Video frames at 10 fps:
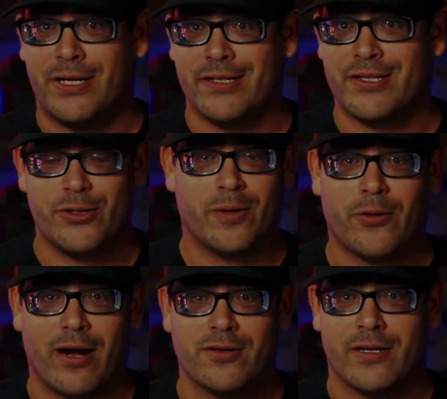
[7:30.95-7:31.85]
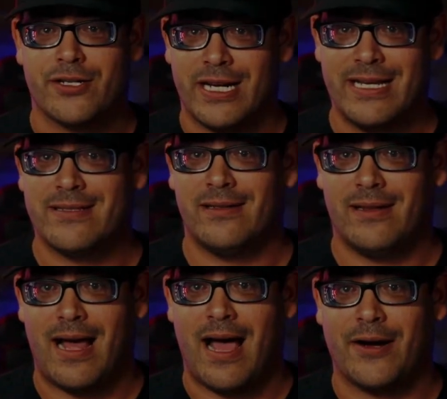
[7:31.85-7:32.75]
because your price range is a
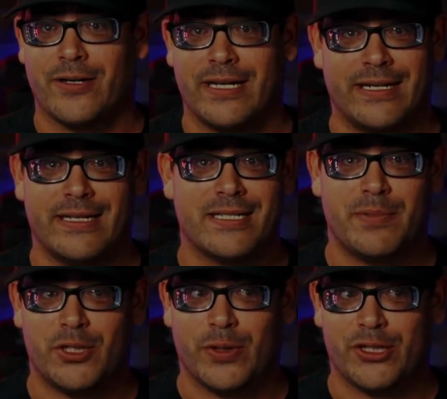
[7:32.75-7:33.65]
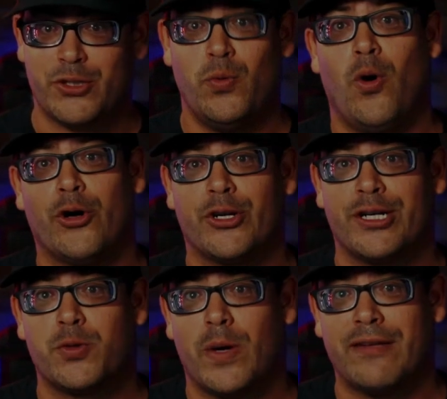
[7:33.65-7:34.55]
little higher. It is between
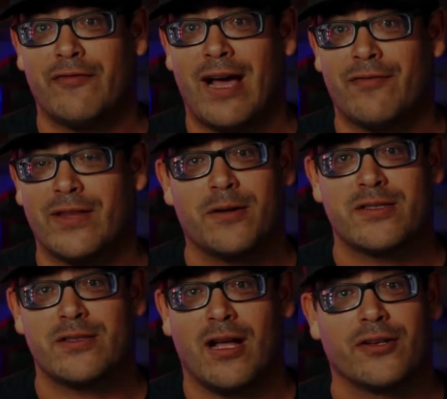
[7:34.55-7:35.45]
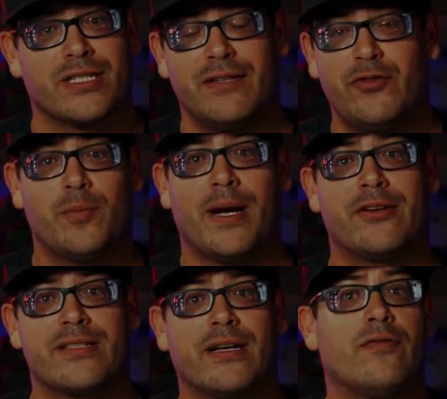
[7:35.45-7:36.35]
$225,000 if you're by
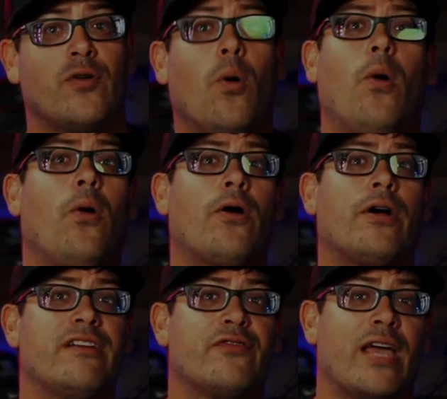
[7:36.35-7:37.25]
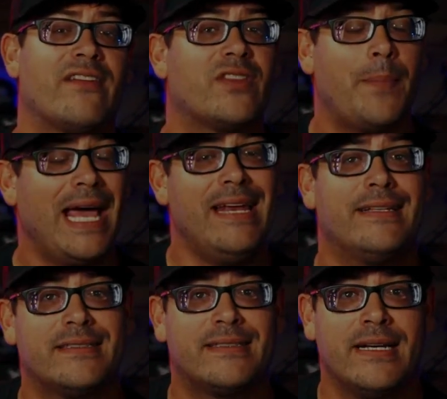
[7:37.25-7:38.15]
yourself, or if you have
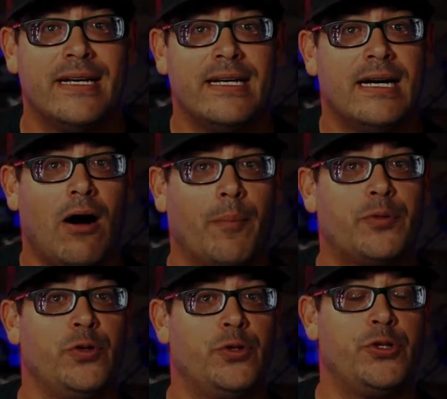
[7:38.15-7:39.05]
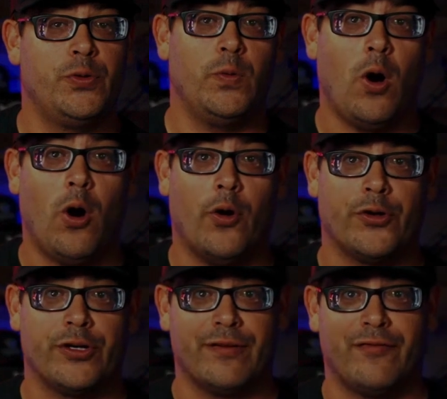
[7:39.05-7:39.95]
dependents, up to
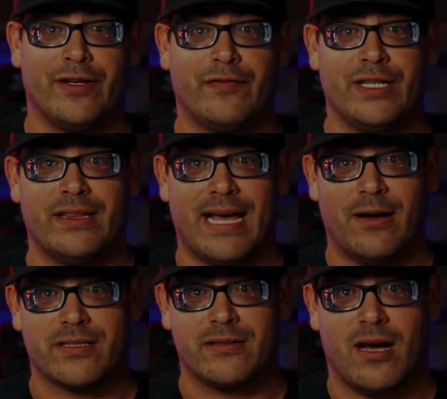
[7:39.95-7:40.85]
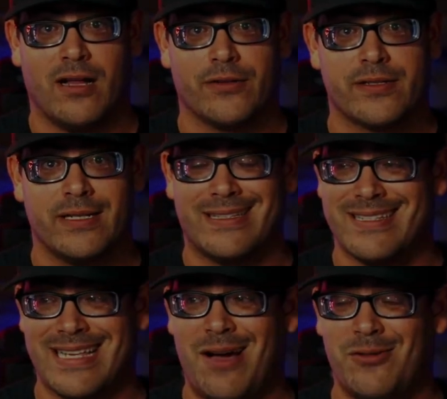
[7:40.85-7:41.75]
$250,000. It
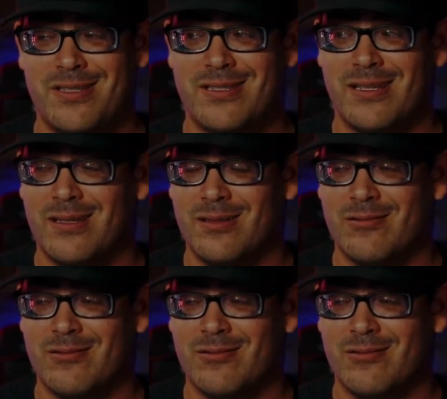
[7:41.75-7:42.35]
sounds